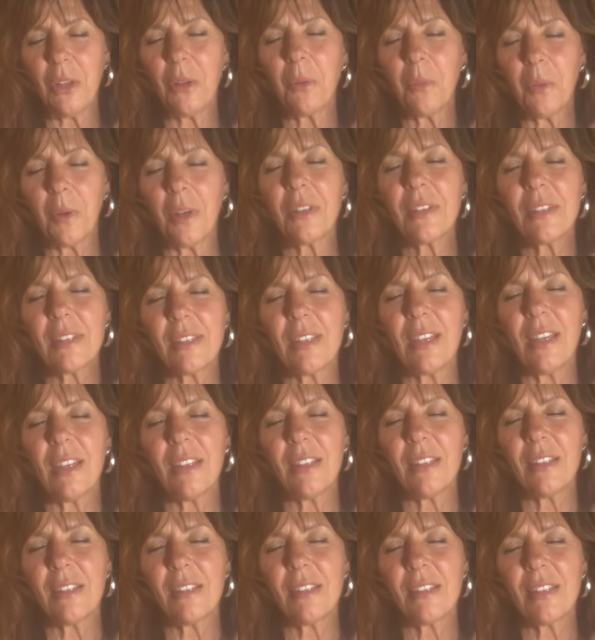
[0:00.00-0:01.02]
your word
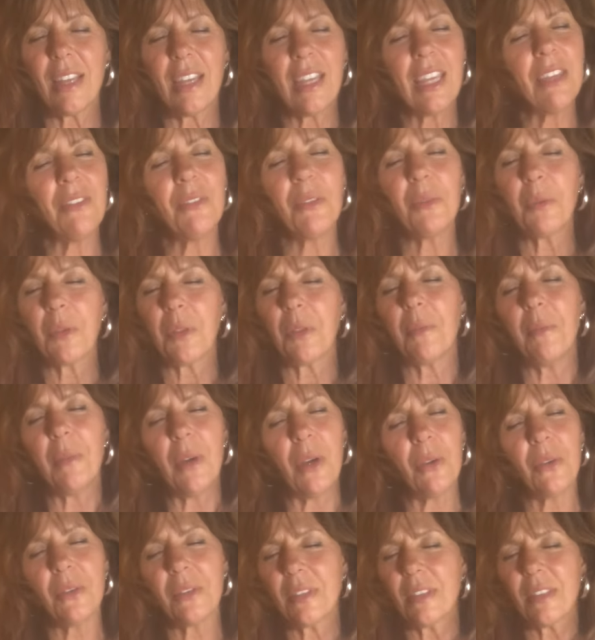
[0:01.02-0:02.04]
says, like even with
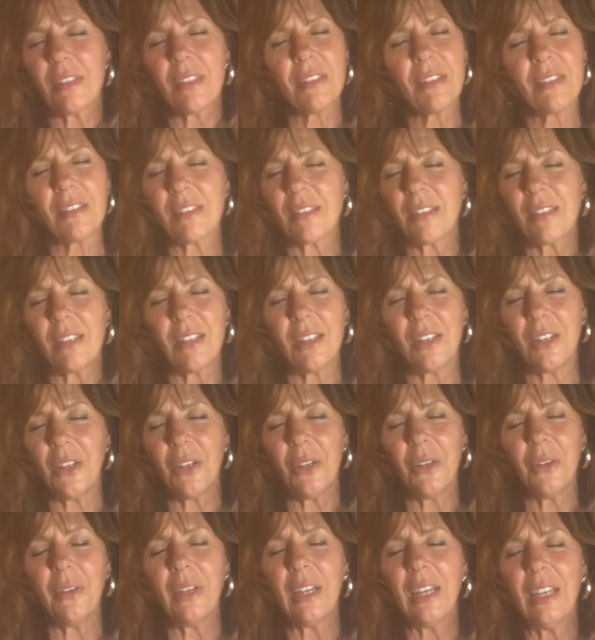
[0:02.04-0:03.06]
Moses, you
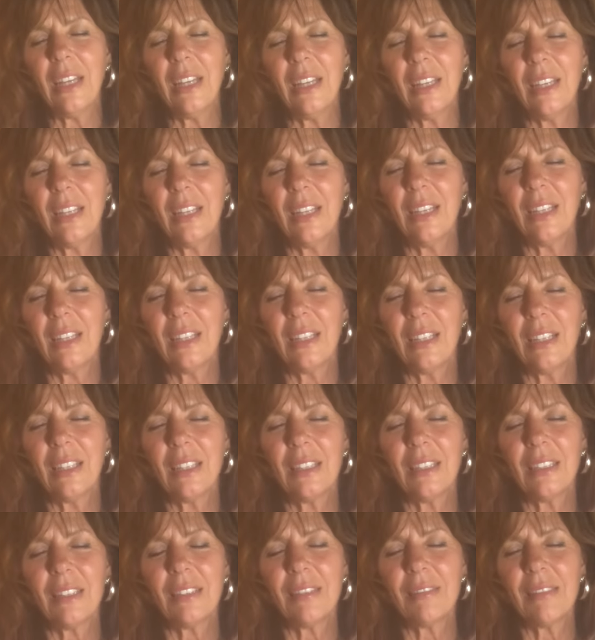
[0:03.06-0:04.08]
know,
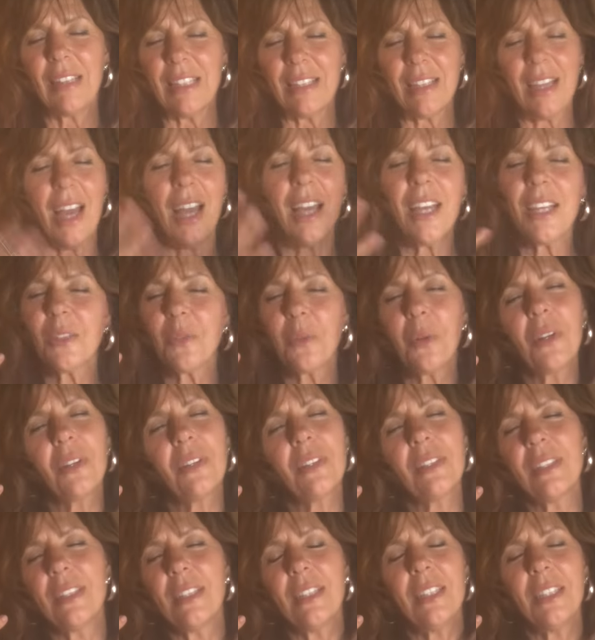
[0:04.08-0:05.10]
his eyes
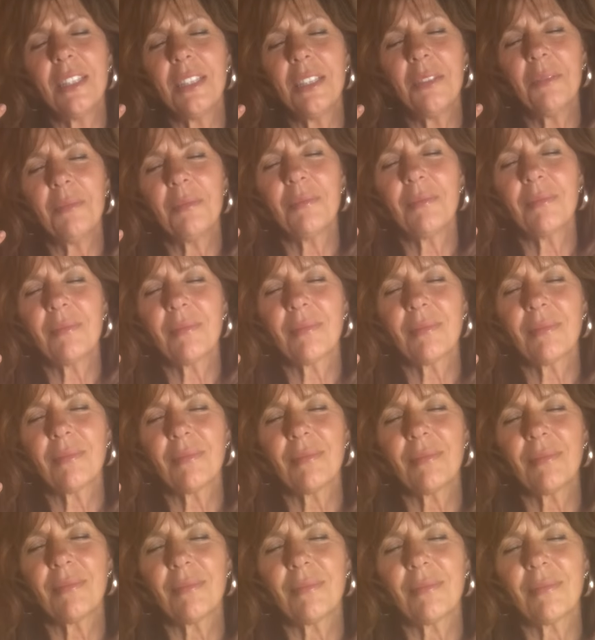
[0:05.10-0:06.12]
weren't dim,
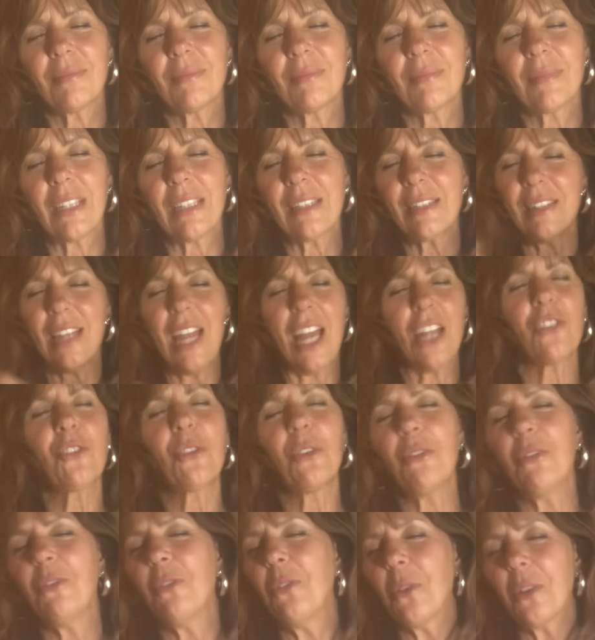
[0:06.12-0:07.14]
his
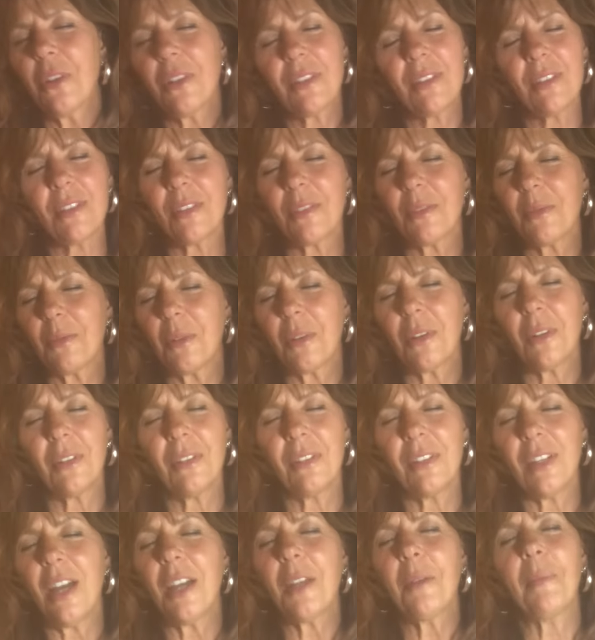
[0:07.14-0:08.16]
natural forces were
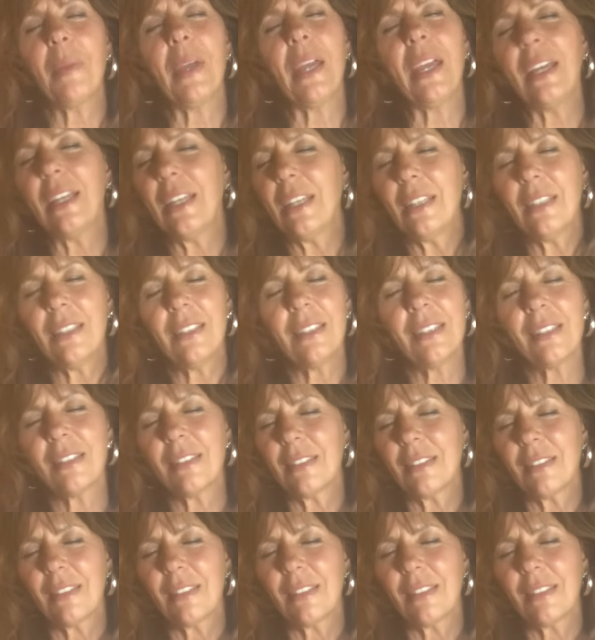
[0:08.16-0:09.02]
not abated.